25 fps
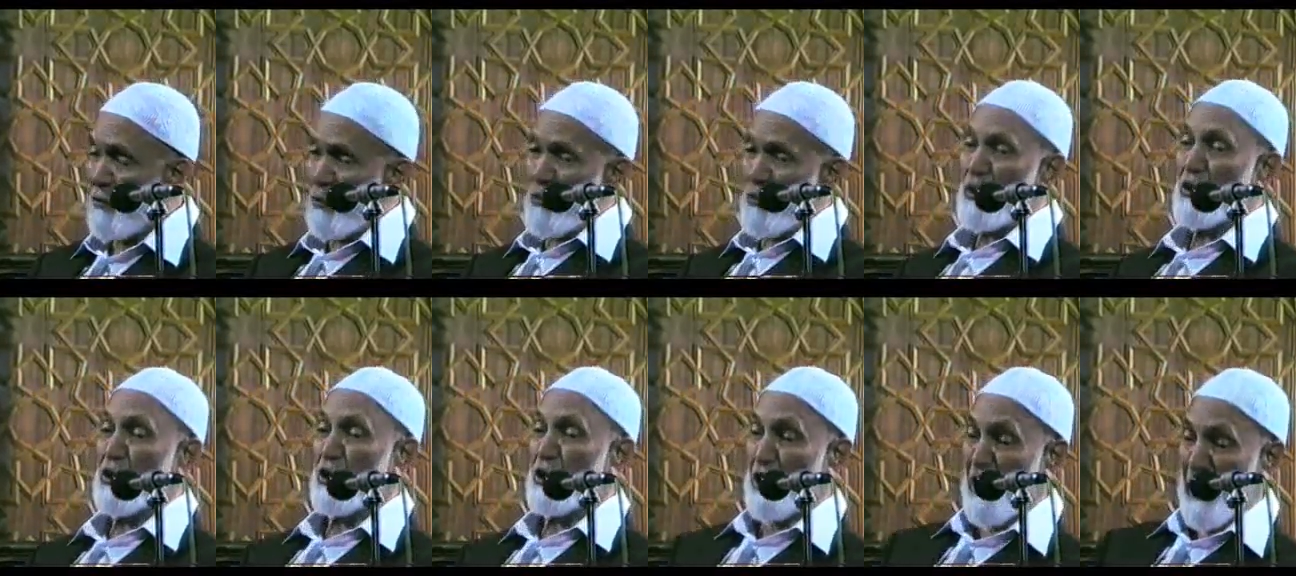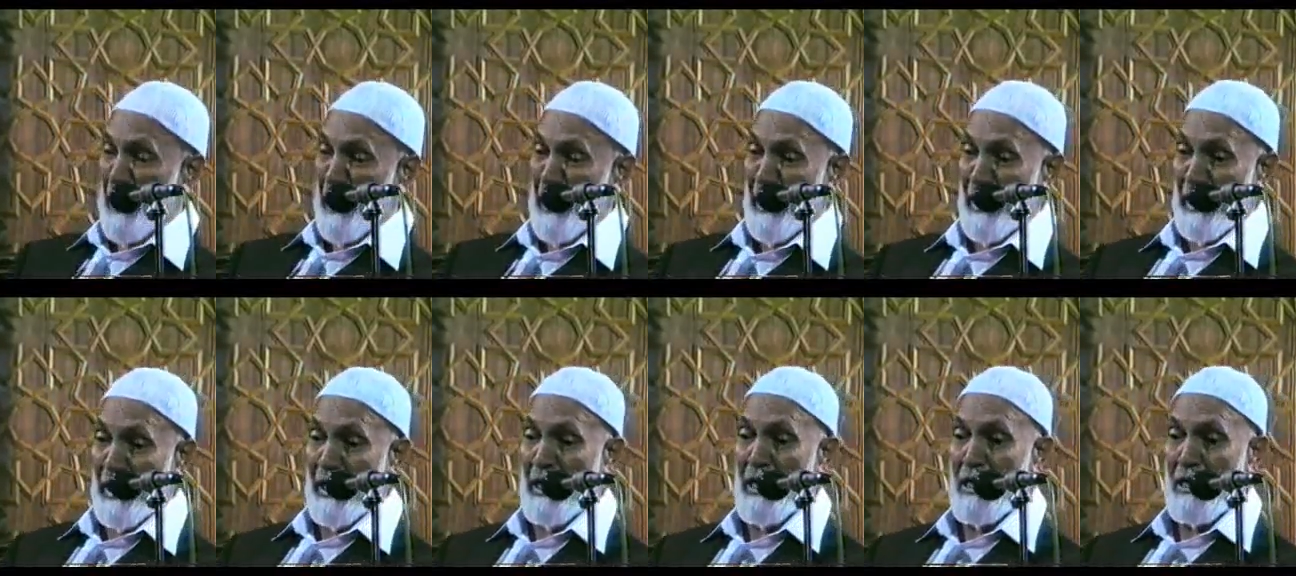if you want to
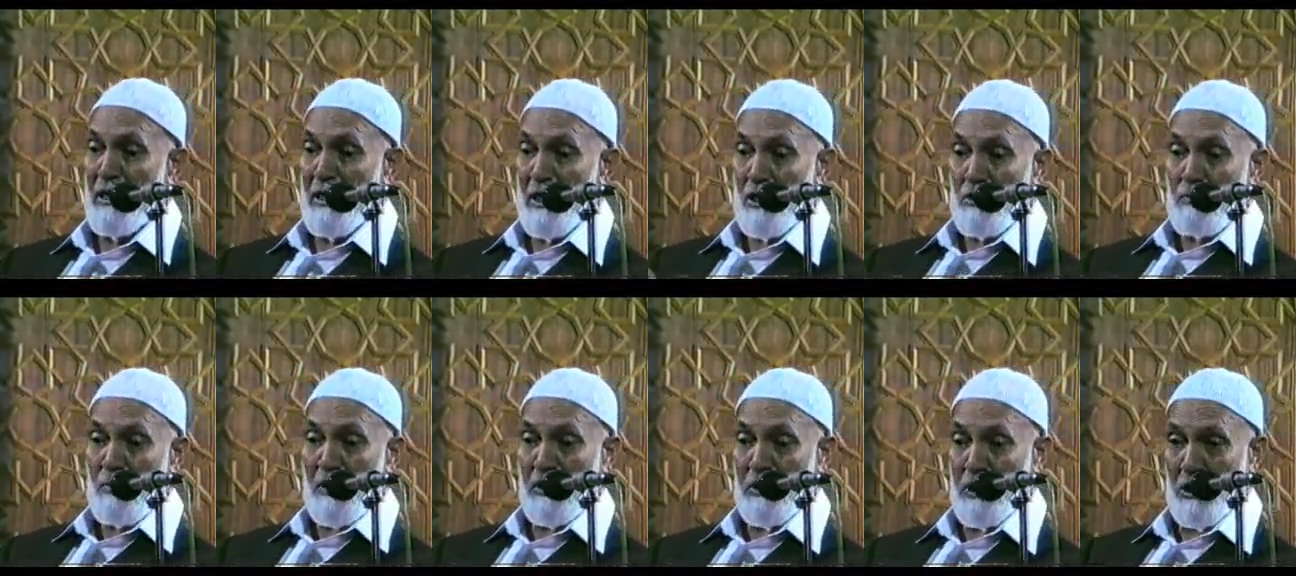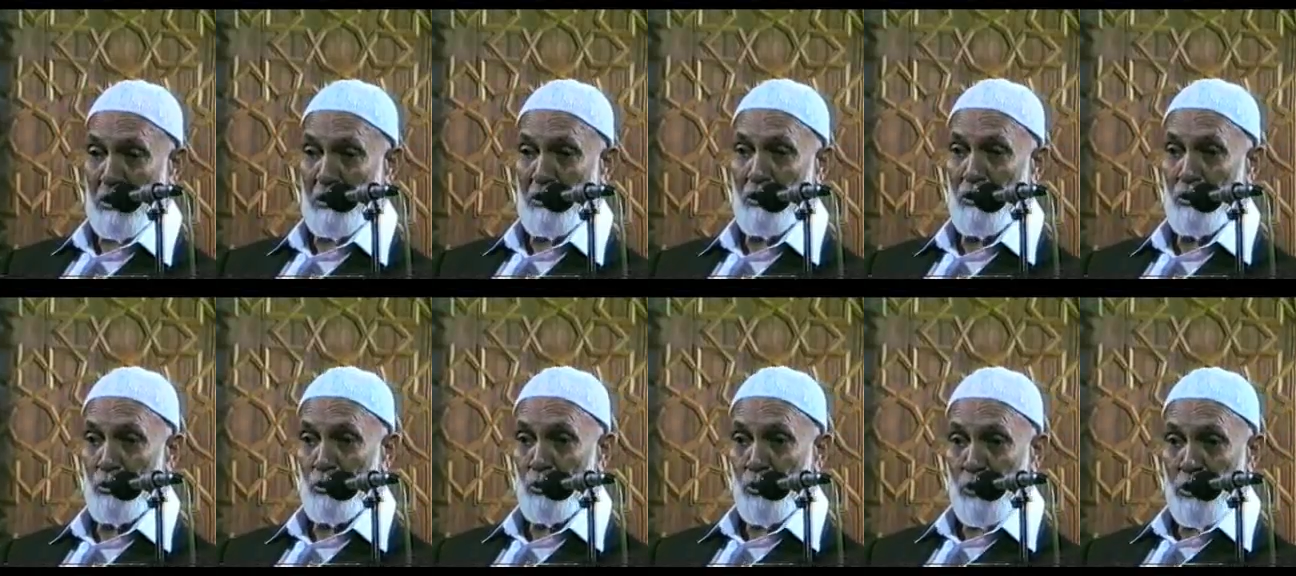share this
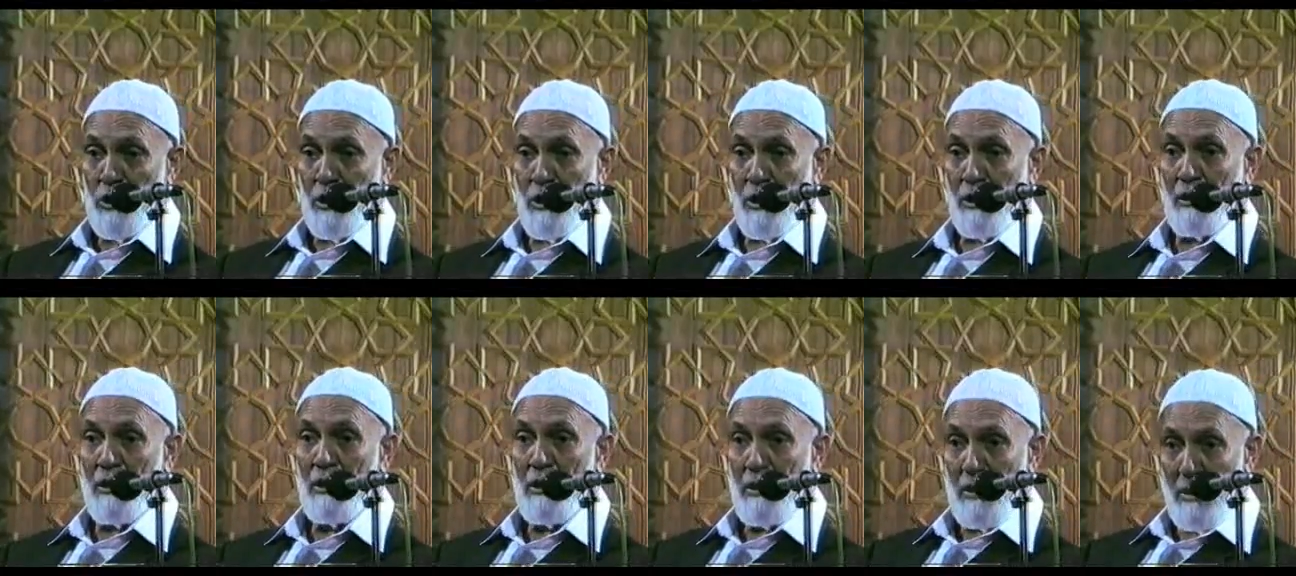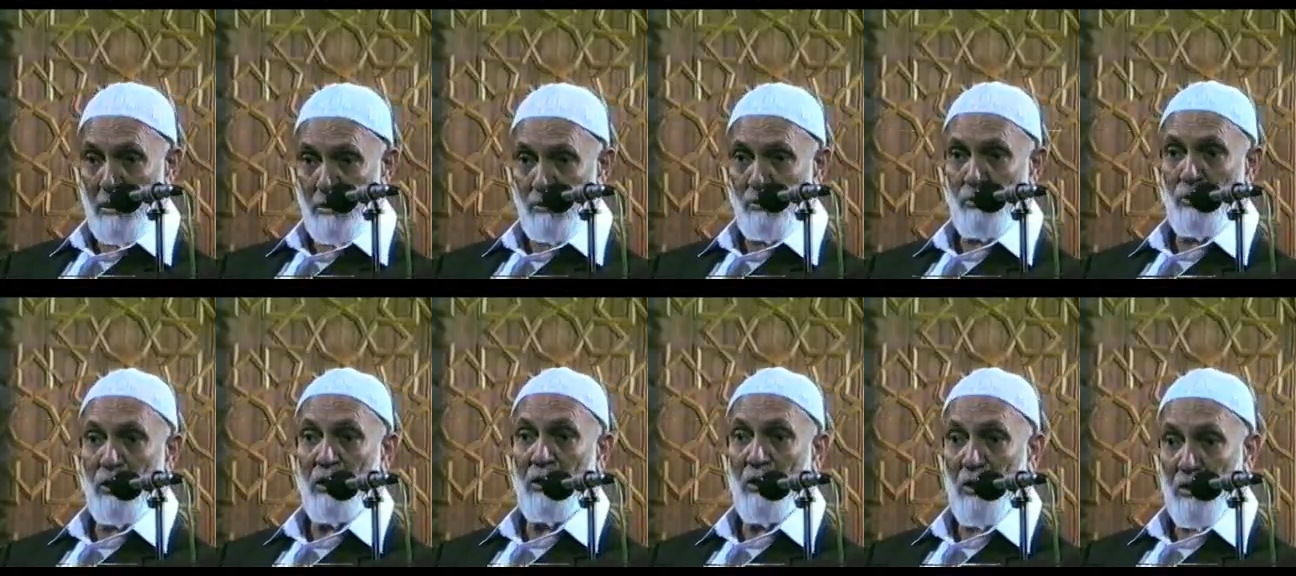message, you tell,
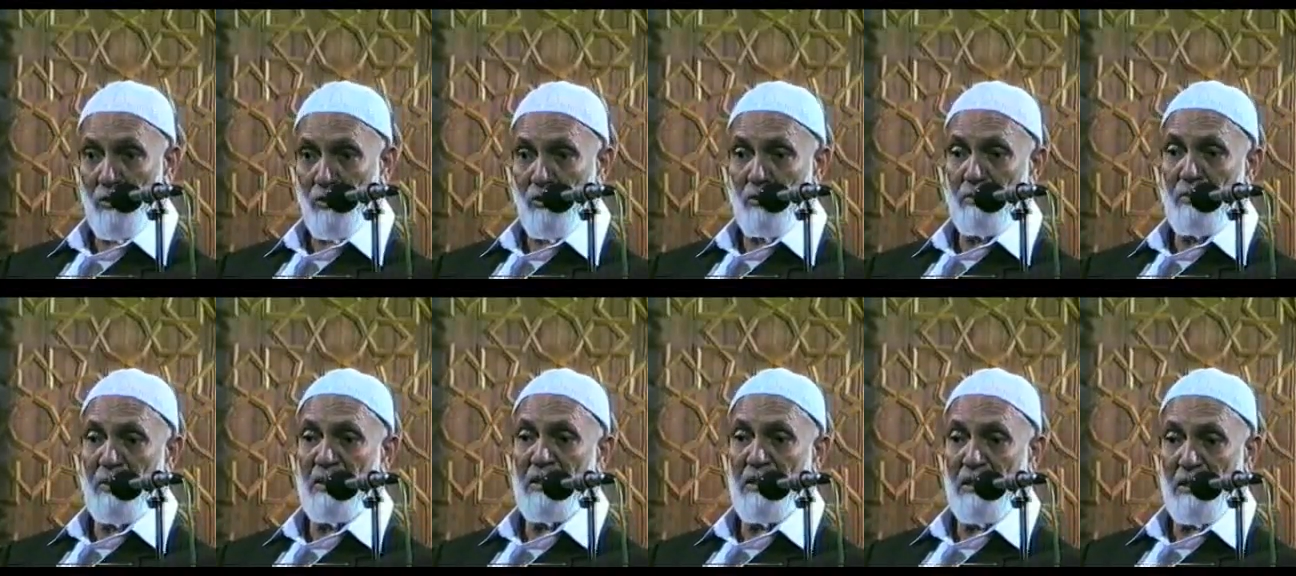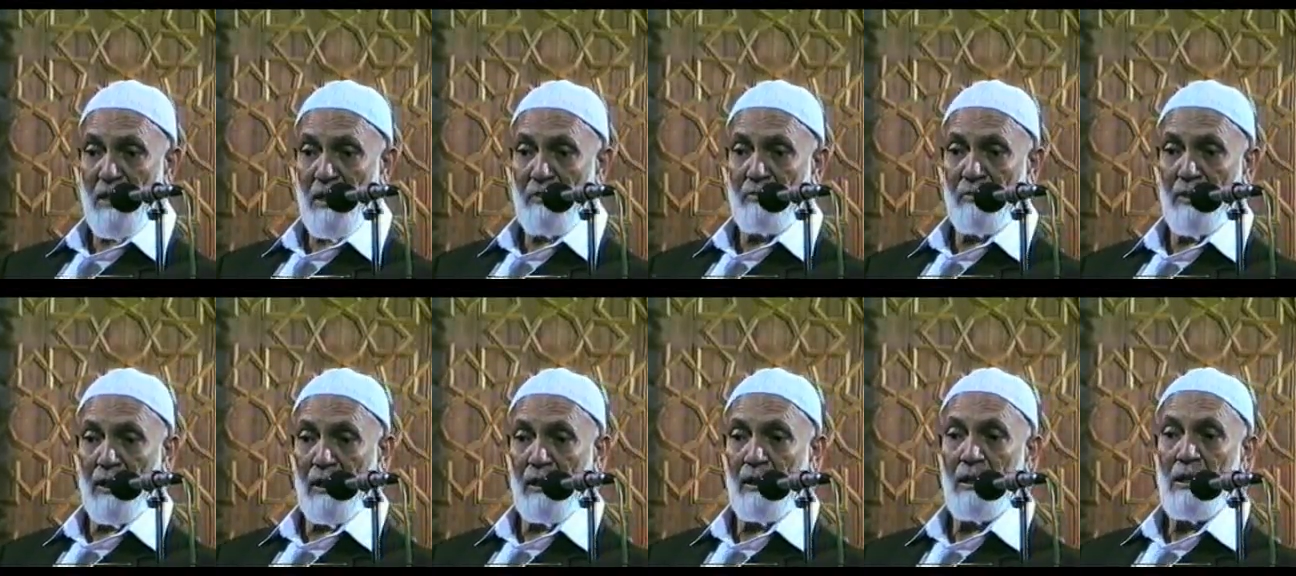you are also doing the same.